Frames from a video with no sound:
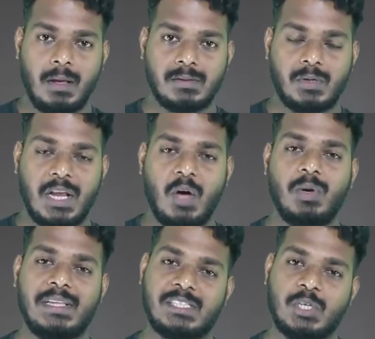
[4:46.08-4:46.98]
So now
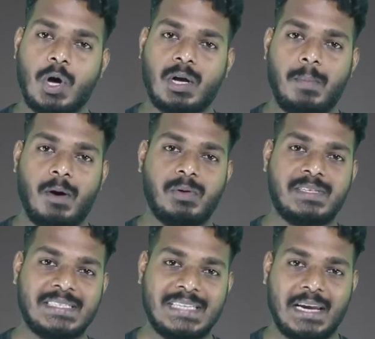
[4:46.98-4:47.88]
let's talk about
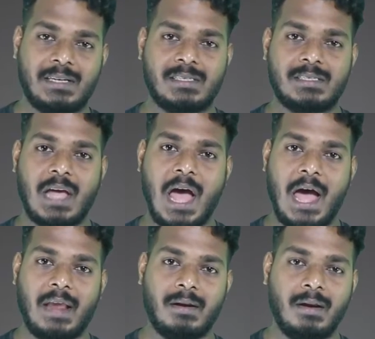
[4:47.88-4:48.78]
sets
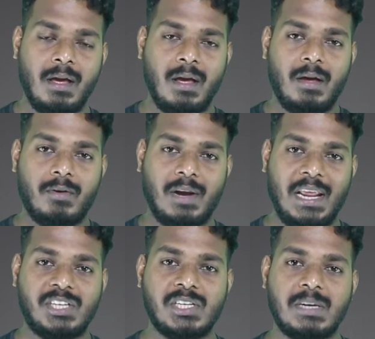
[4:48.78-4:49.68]
and
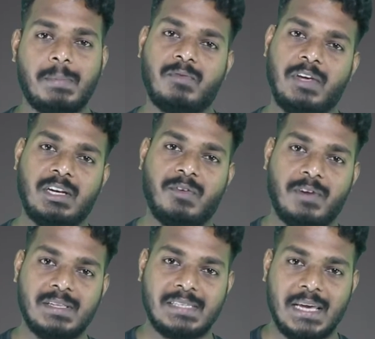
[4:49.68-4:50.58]
relationship between
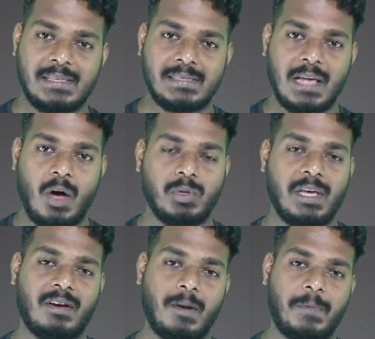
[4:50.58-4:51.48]
different sets, how they
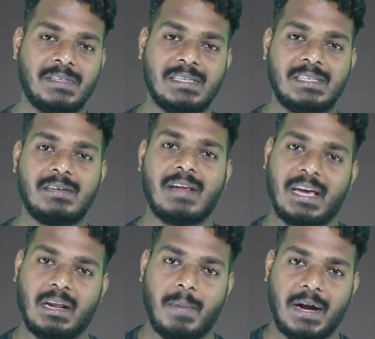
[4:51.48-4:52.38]
are represented
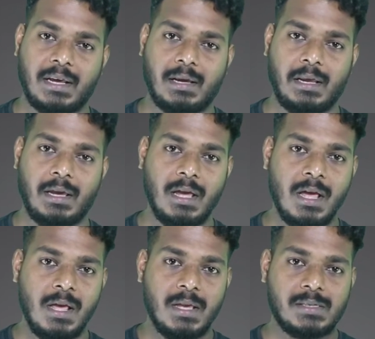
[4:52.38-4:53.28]
diagrammatically.
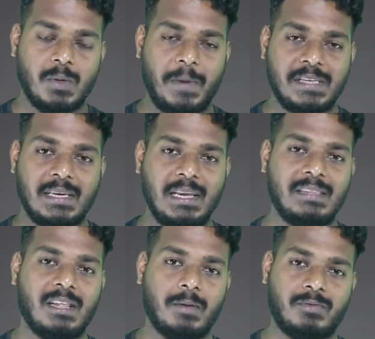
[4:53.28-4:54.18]
So basically
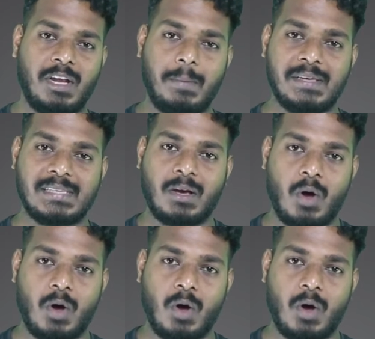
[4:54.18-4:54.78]
there are 3 basic